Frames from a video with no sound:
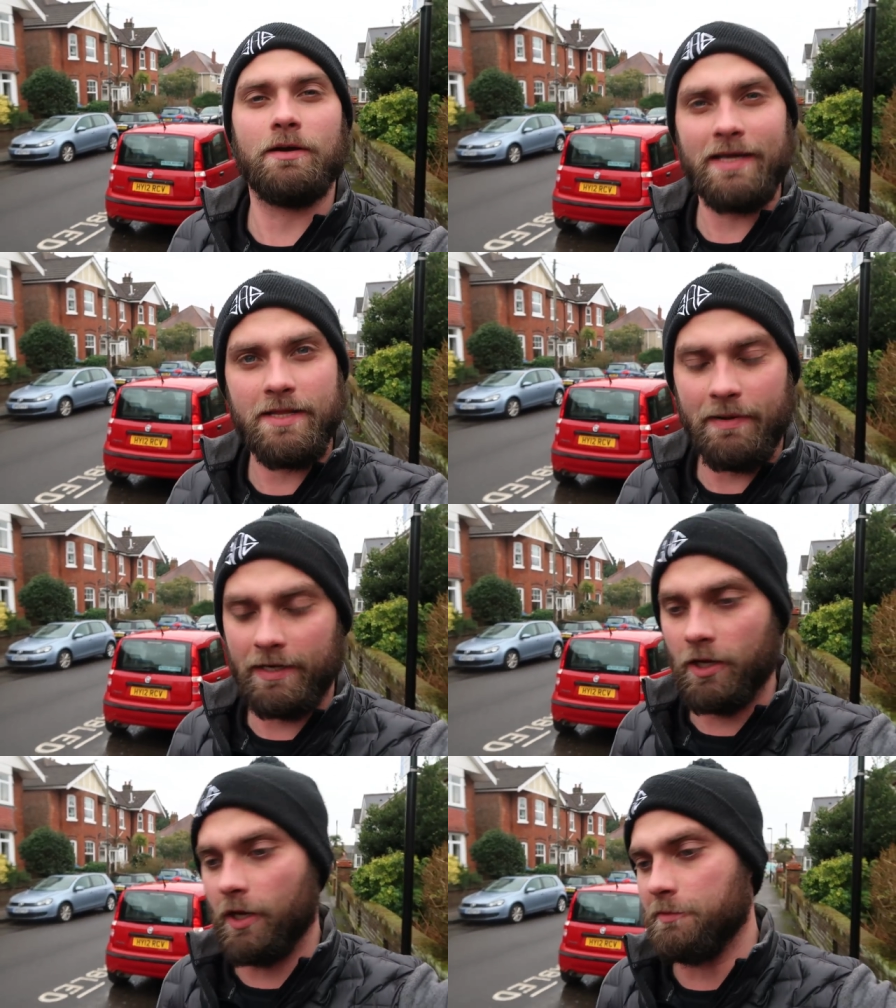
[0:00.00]
I'll get them
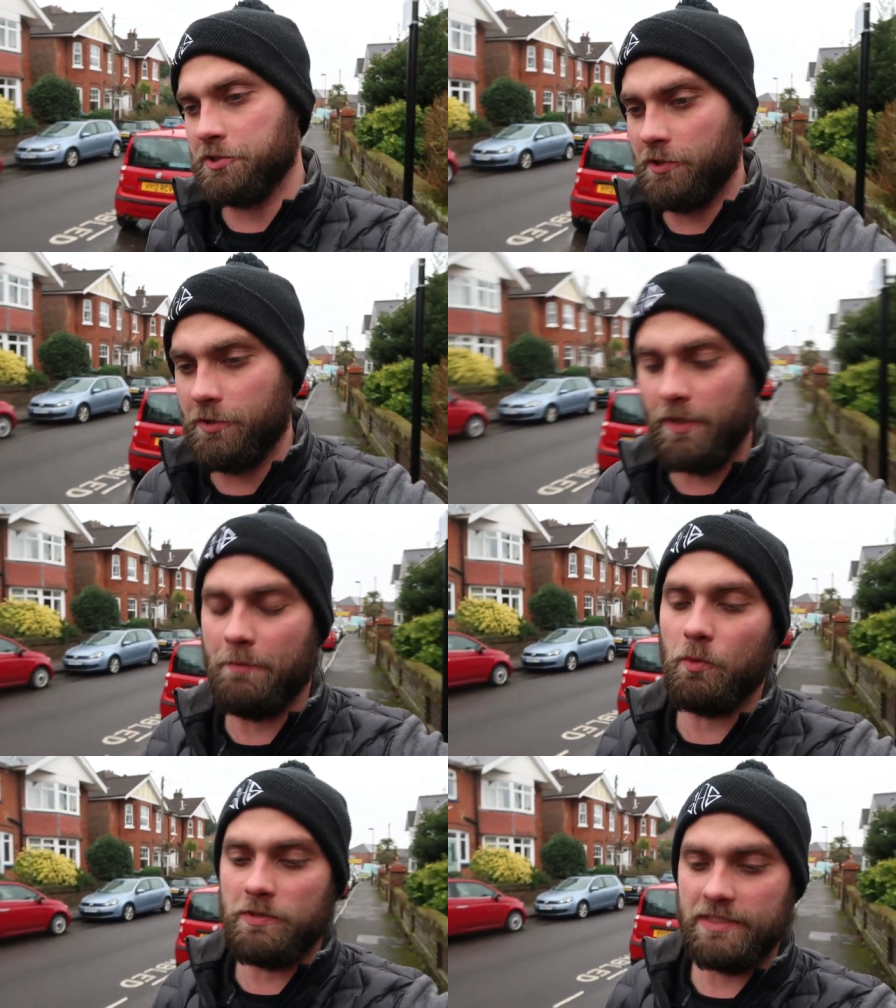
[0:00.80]
back home and show you in
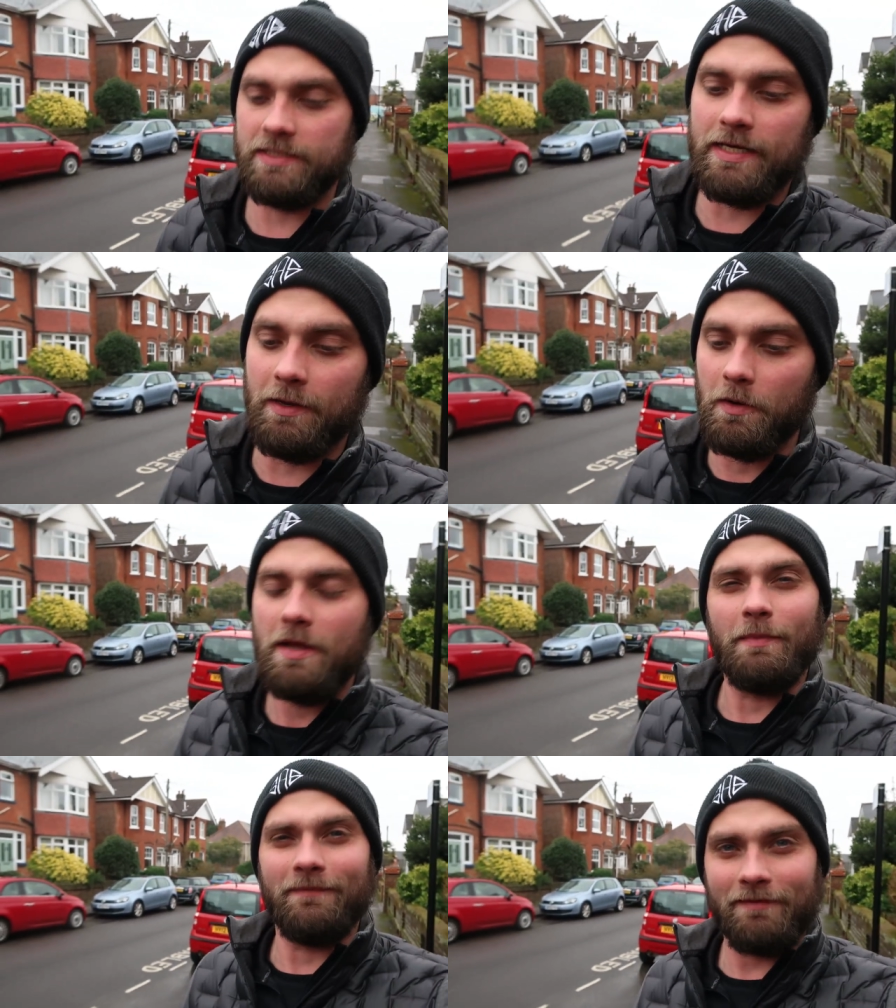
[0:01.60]
more detail,
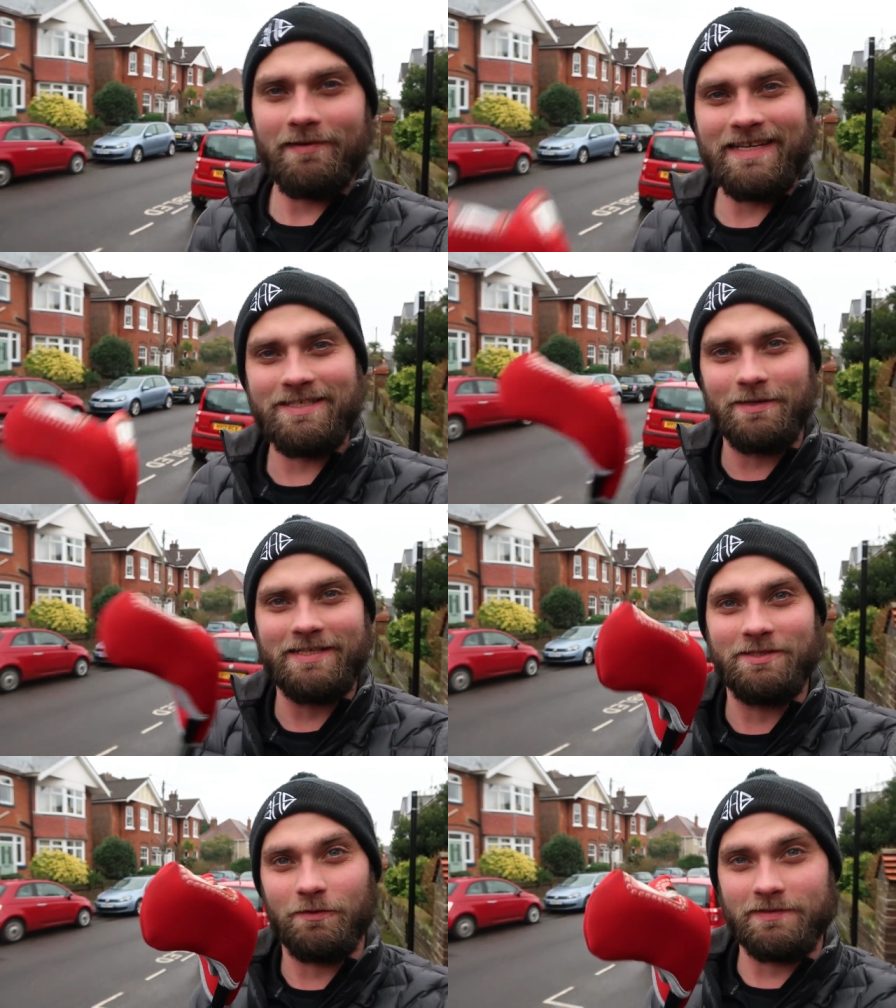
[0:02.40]
but very
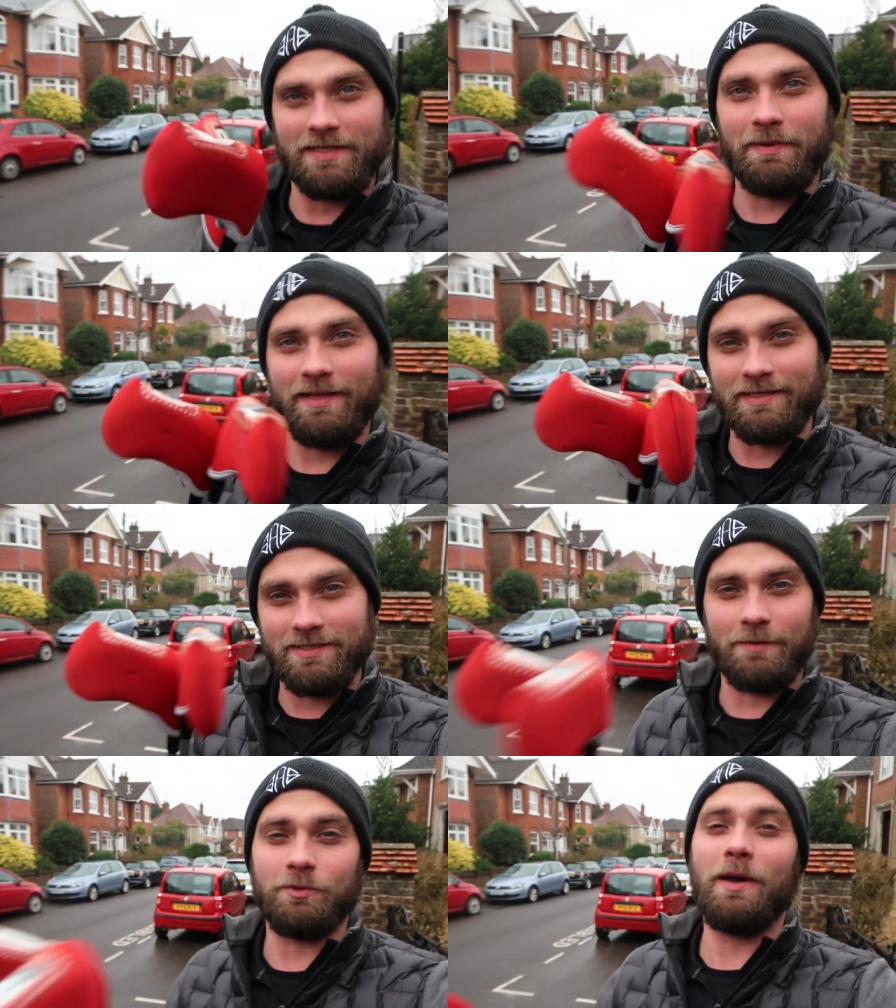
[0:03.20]
excited to obviously pick these
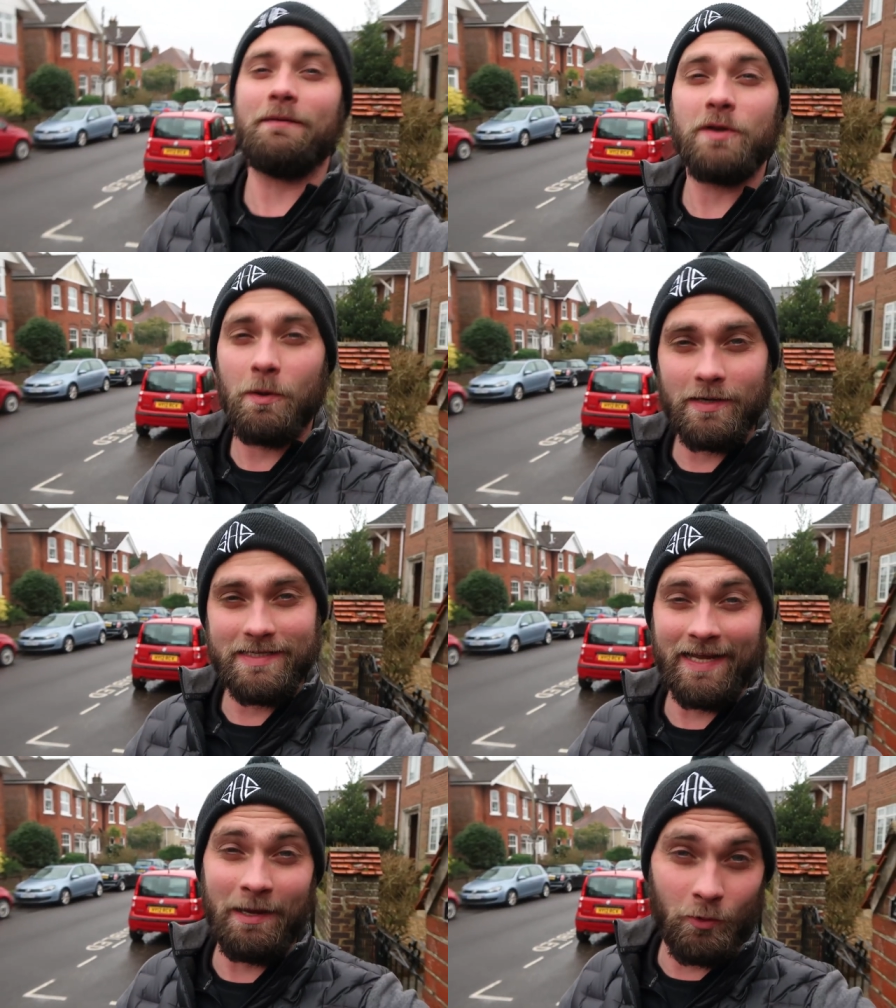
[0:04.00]
up. You have no
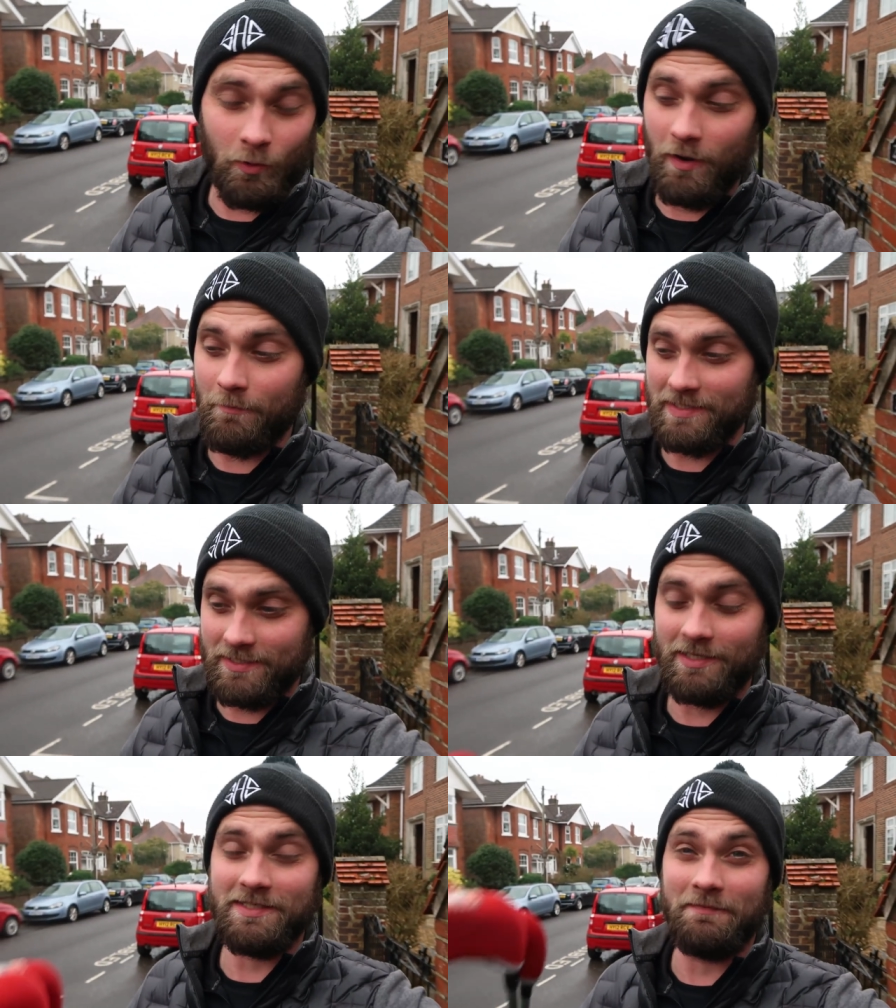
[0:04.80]
idea how long I've been
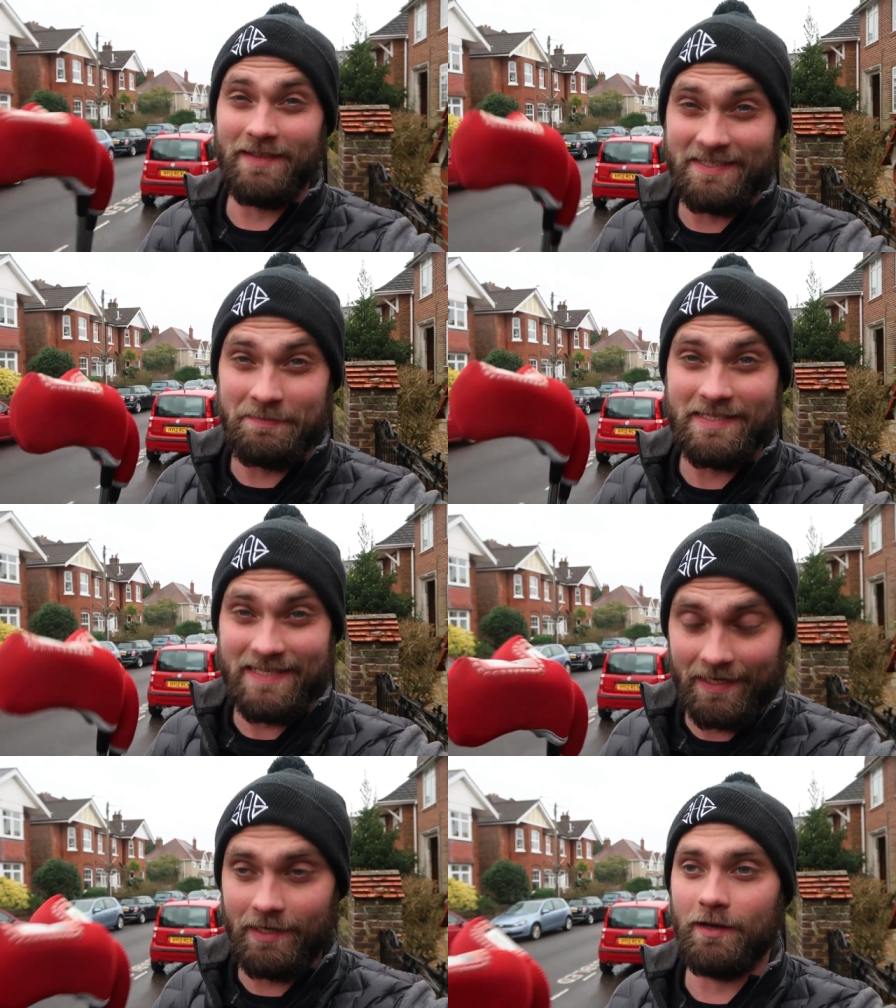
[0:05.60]
searching for this
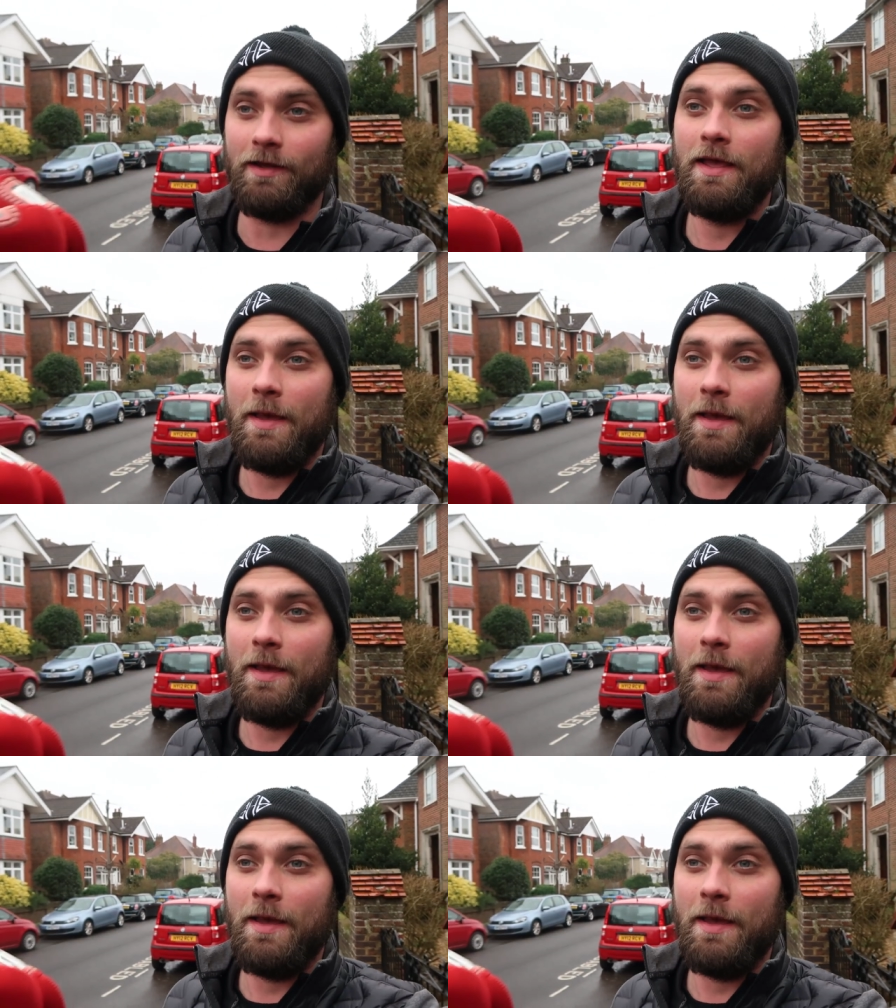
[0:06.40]
particular